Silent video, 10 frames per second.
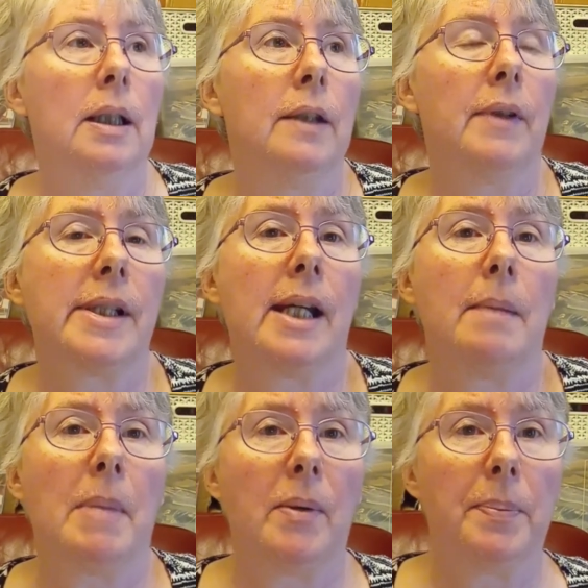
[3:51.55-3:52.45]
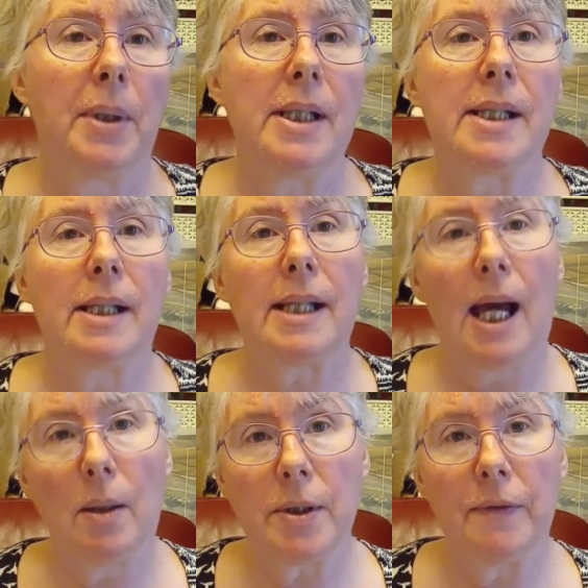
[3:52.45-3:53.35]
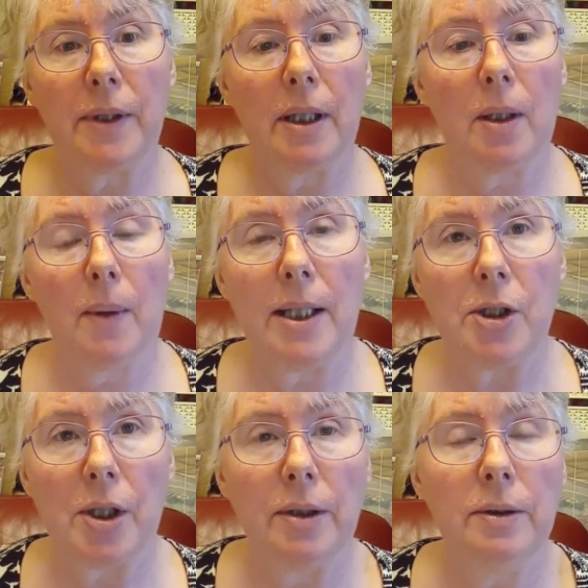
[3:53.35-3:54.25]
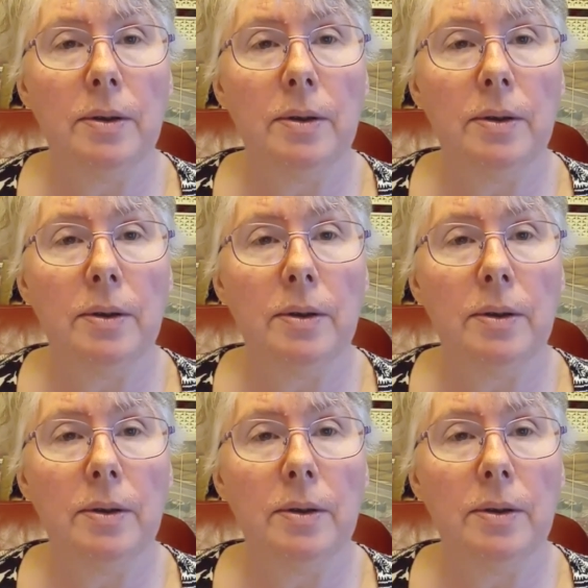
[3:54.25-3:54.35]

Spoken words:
If I take Maui Princess out of the equation,